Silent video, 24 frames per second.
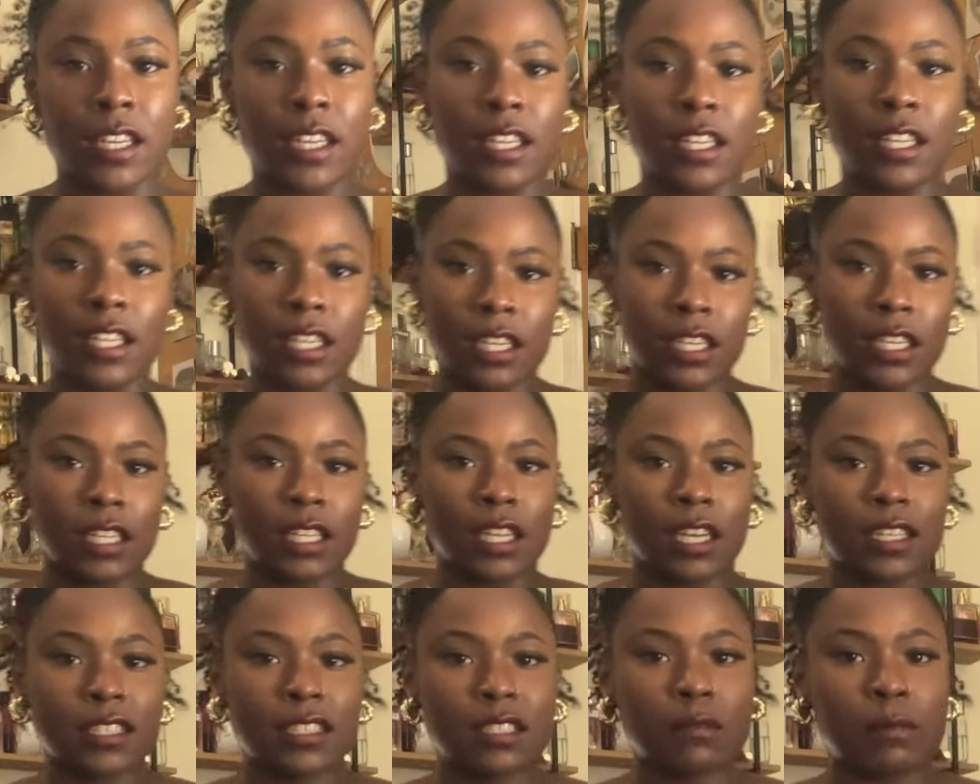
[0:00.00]
and
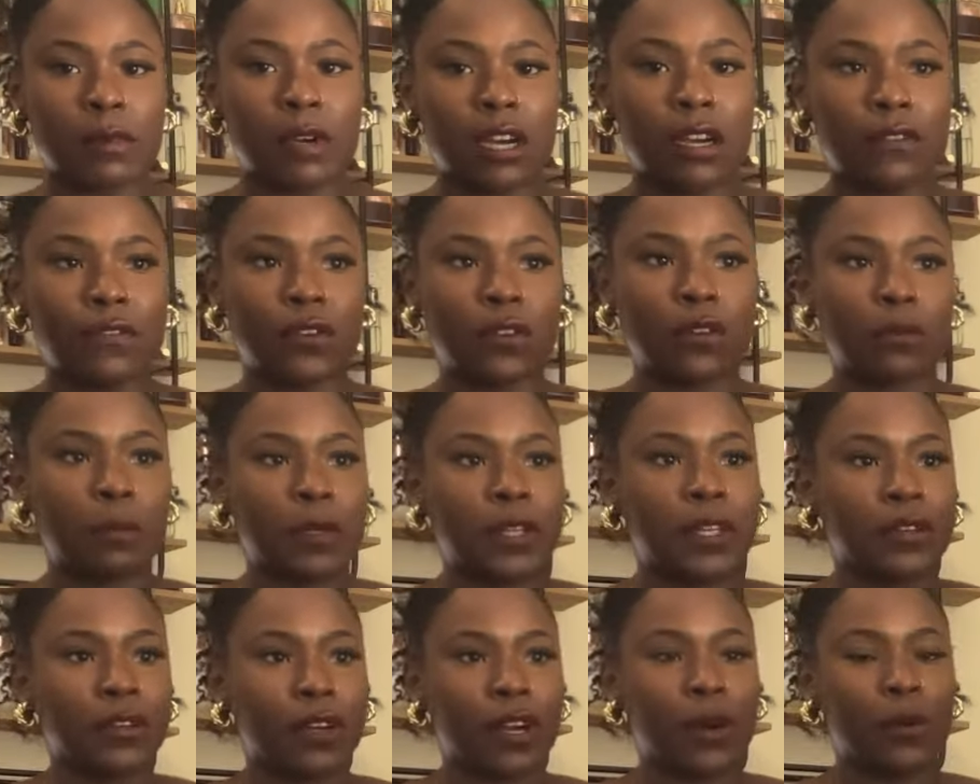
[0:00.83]
yes, I'm out for a
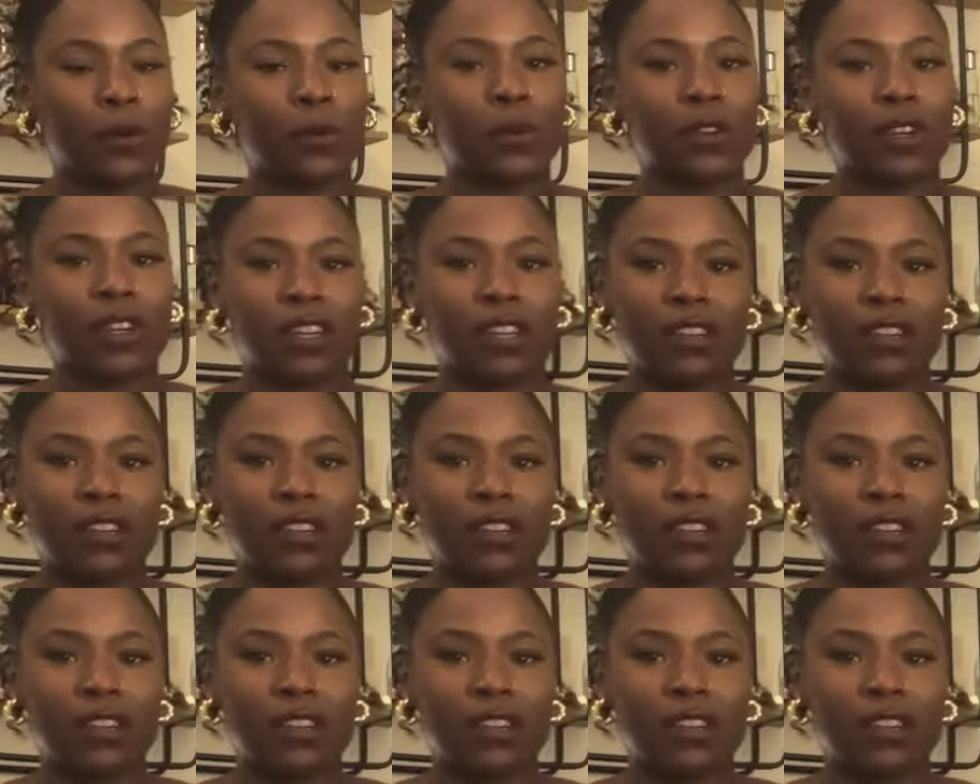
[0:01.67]
Peter. I wore